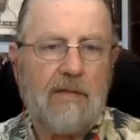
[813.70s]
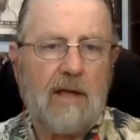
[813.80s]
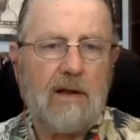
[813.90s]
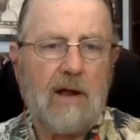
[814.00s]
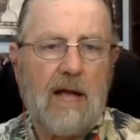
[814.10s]
And
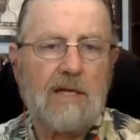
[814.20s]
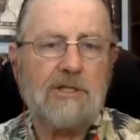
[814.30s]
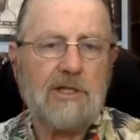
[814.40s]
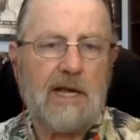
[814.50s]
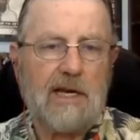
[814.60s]
they are
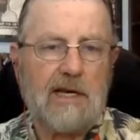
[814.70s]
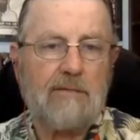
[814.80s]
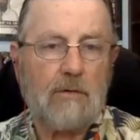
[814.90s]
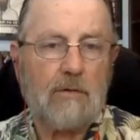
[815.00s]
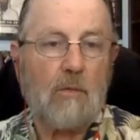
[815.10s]

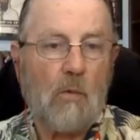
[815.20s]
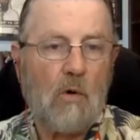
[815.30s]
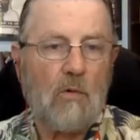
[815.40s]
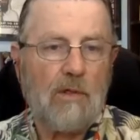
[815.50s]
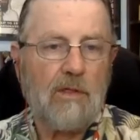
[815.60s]
agitating for a
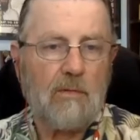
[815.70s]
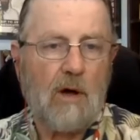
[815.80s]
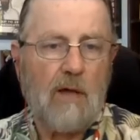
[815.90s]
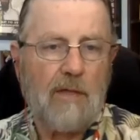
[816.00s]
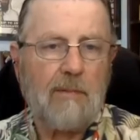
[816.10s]
war with
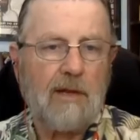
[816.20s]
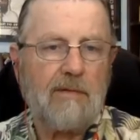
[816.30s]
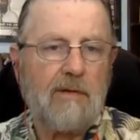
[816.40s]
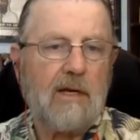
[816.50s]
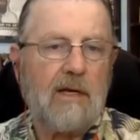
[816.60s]
Iran. They
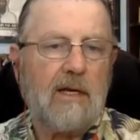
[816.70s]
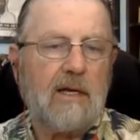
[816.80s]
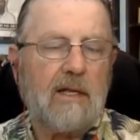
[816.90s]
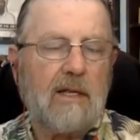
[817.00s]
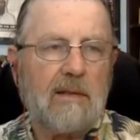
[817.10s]
believe
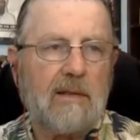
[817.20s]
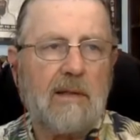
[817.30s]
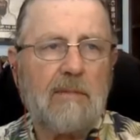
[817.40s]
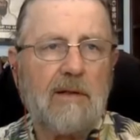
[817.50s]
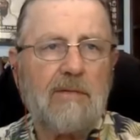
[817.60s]

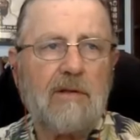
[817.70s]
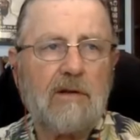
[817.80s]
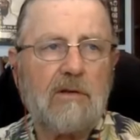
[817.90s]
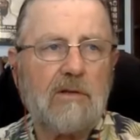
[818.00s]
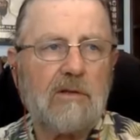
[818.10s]
they're
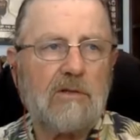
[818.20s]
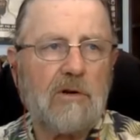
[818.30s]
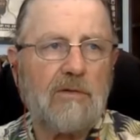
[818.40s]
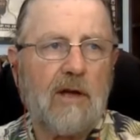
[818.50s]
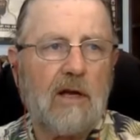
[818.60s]
going to
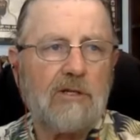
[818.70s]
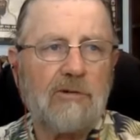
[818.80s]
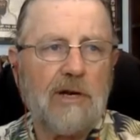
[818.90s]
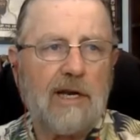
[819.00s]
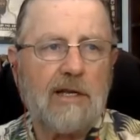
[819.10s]
sort of
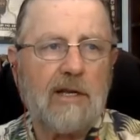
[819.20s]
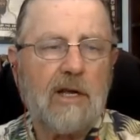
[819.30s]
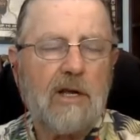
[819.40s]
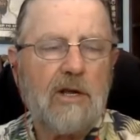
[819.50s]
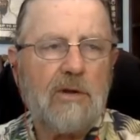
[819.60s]
ushering in,
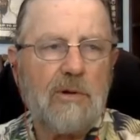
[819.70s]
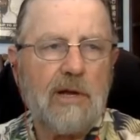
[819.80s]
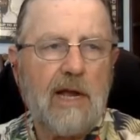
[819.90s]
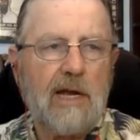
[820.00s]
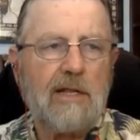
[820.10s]

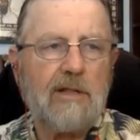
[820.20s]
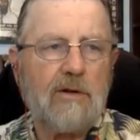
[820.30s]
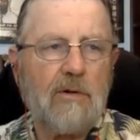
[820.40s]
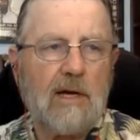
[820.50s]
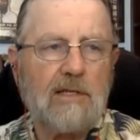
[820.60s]
creating
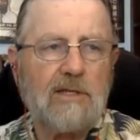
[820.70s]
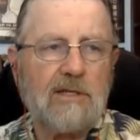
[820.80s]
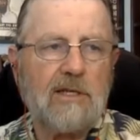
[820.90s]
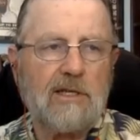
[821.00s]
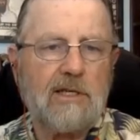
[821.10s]
the
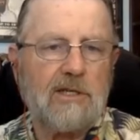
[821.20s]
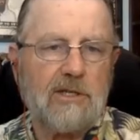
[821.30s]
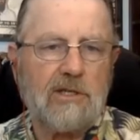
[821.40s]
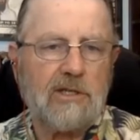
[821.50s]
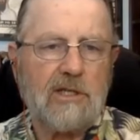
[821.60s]
crisis
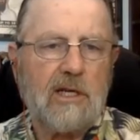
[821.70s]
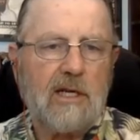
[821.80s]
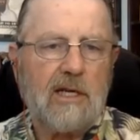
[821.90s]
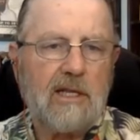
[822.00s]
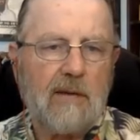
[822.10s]
conditions
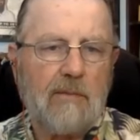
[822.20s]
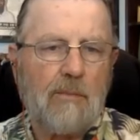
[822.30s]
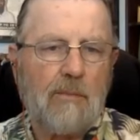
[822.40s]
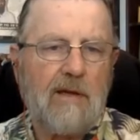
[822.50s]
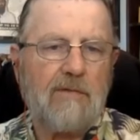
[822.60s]
that
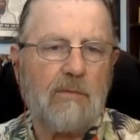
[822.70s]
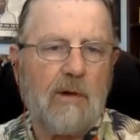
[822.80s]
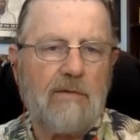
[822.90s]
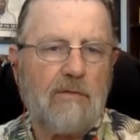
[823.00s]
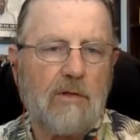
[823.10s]
will pave the
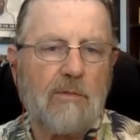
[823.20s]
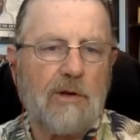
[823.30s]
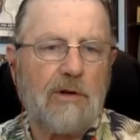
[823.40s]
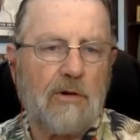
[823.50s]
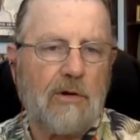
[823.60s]
way for the
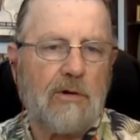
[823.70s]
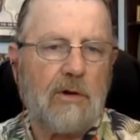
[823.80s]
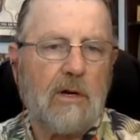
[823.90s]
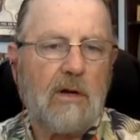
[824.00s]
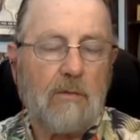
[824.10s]

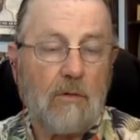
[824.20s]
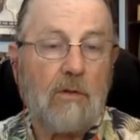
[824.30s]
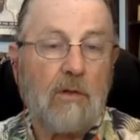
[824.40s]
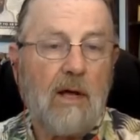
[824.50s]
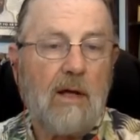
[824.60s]
return,
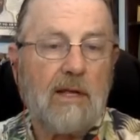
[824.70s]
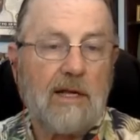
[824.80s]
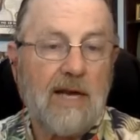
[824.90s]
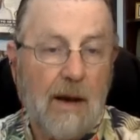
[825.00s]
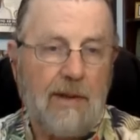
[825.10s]
for
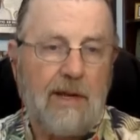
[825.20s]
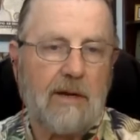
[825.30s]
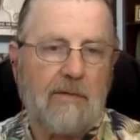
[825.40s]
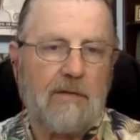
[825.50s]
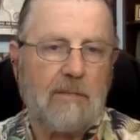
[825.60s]
the
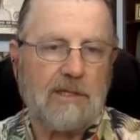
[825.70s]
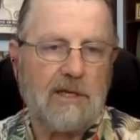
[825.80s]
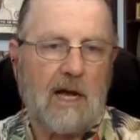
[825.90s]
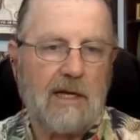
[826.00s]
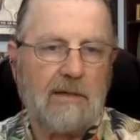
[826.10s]
coming of the
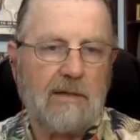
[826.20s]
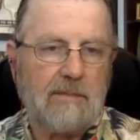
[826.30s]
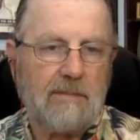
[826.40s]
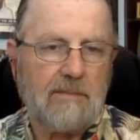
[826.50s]
Messiah.